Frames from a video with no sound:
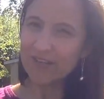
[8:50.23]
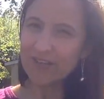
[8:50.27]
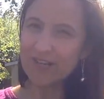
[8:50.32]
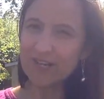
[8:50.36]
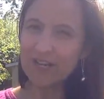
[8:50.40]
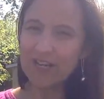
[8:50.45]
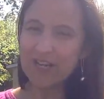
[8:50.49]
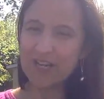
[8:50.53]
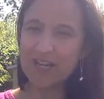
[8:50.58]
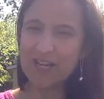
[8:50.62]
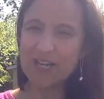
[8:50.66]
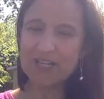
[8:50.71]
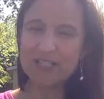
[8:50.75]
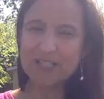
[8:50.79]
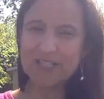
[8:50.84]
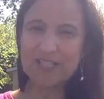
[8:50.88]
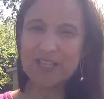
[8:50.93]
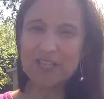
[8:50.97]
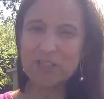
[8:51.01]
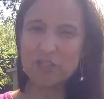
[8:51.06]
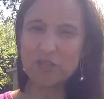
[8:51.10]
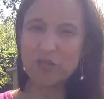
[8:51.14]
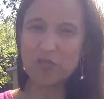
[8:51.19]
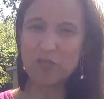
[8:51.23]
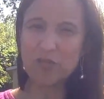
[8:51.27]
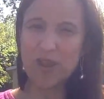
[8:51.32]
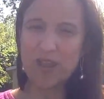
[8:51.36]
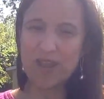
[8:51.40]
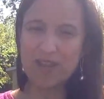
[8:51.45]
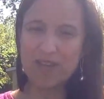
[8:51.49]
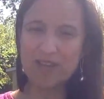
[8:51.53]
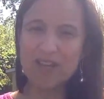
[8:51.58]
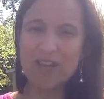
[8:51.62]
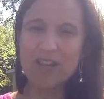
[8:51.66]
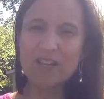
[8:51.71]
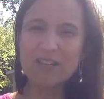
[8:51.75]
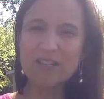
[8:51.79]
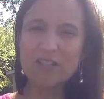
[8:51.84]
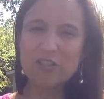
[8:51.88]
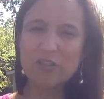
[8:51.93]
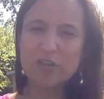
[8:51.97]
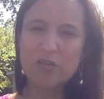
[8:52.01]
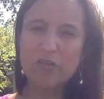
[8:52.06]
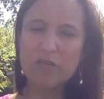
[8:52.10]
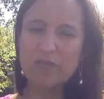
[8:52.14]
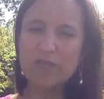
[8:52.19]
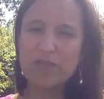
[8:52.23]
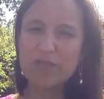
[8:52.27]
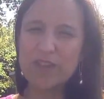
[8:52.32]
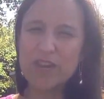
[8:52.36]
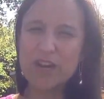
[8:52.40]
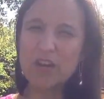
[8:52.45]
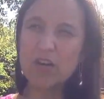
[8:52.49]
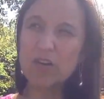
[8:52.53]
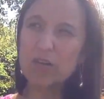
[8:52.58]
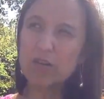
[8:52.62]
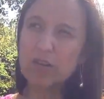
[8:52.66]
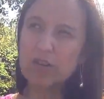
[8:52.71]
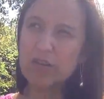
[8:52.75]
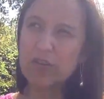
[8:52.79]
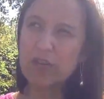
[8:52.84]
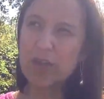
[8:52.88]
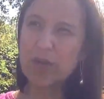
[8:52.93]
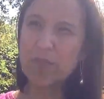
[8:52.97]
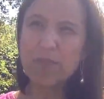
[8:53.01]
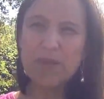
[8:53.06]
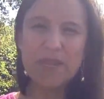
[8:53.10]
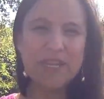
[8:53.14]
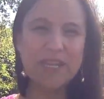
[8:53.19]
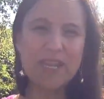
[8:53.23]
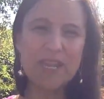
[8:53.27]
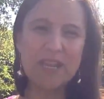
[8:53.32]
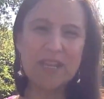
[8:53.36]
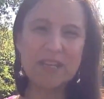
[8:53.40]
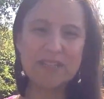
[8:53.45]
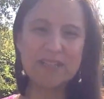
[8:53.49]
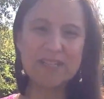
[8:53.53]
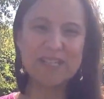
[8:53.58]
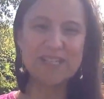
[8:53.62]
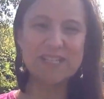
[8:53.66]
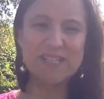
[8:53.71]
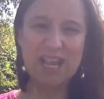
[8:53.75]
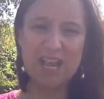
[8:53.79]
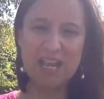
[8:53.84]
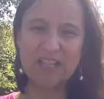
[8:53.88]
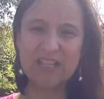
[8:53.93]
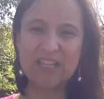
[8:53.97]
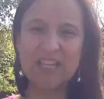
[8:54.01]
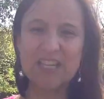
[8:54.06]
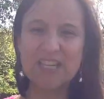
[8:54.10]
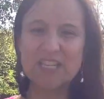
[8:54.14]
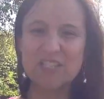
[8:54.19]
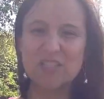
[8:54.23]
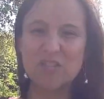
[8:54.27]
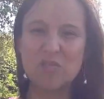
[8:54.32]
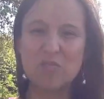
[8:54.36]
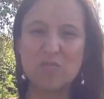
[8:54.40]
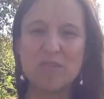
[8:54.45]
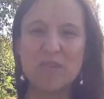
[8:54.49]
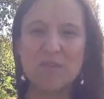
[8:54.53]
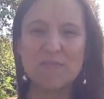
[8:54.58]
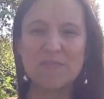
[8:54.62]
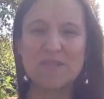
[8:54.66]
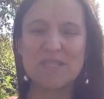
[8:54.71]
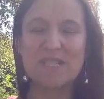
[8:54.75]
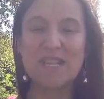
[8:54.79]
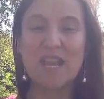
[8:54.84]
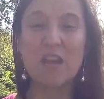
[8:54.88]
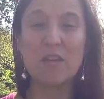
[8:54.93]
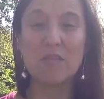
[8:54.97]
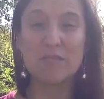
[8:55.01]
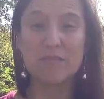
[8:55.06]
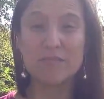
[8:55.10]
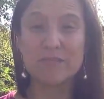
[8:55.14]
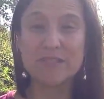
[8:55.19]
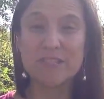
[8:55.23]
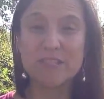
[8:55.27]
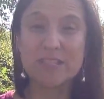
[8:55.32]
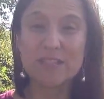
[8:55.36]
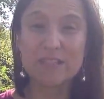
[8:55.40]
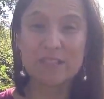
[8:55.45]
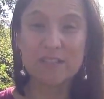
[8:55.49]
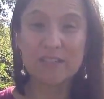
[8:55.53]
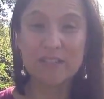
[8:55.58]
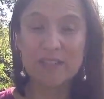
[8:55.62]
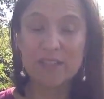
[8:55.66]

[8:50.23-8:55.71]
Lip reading: in such a way. So they'll begin selling it to themselves.